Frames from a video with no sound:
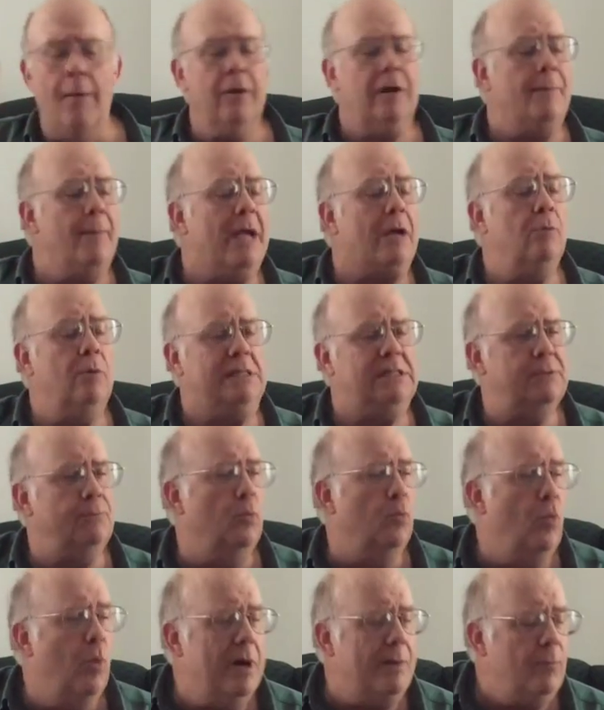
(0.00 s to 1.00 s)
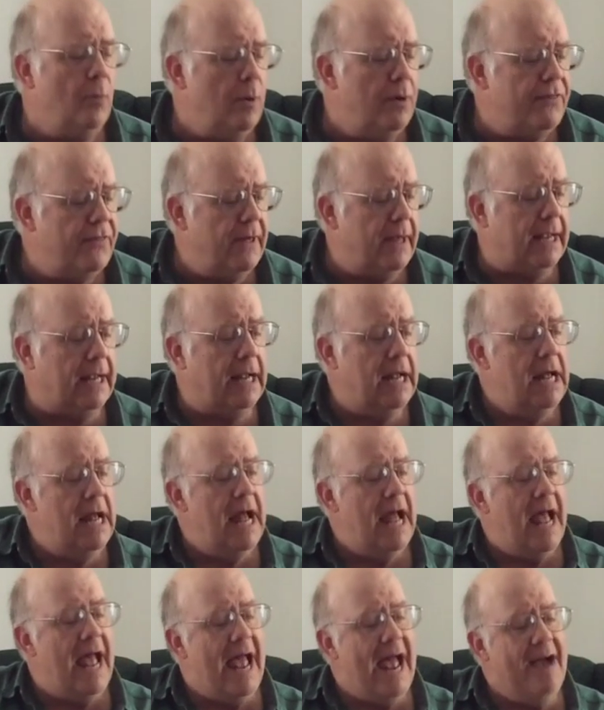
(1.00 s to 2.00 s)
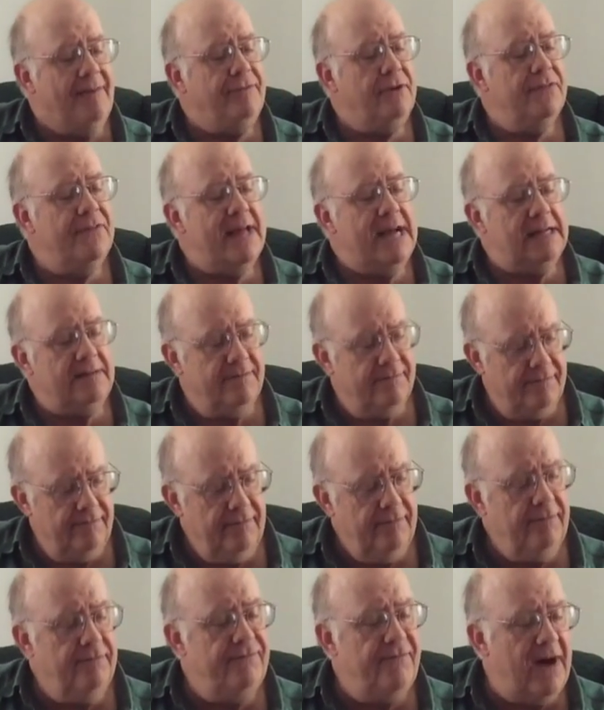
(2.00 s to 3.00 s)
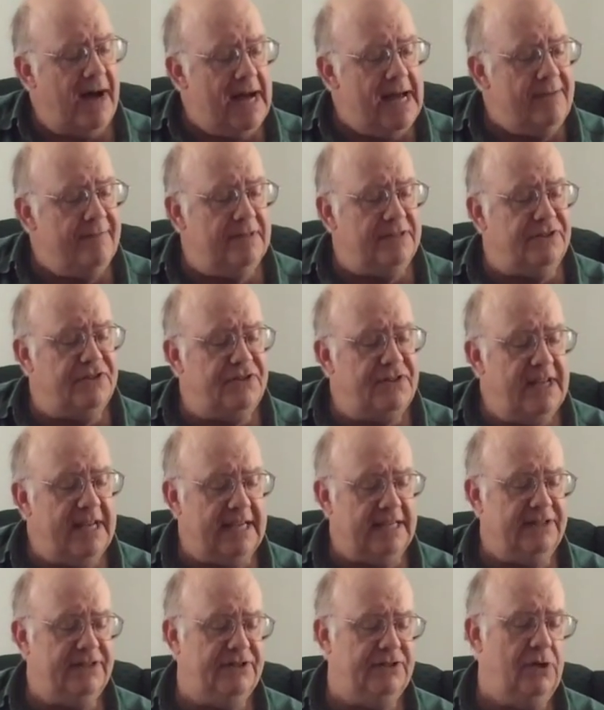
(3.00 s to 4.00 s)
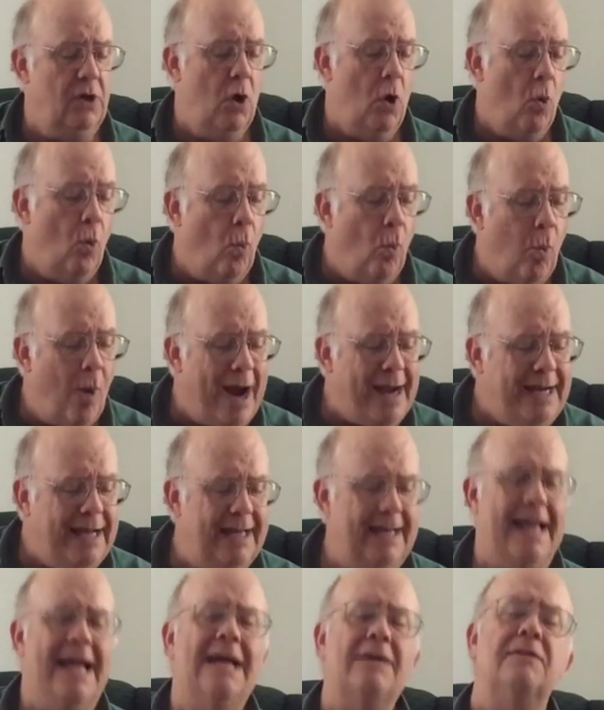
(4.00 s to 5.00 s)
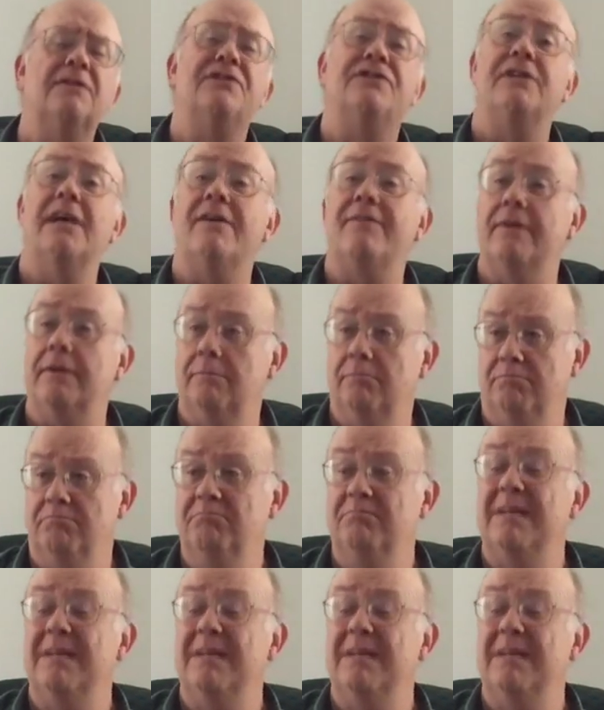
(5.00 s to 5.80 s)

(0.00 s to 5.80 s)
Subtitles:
I want to go back and mention one more thing. After that 5 and 6, why not add the 7?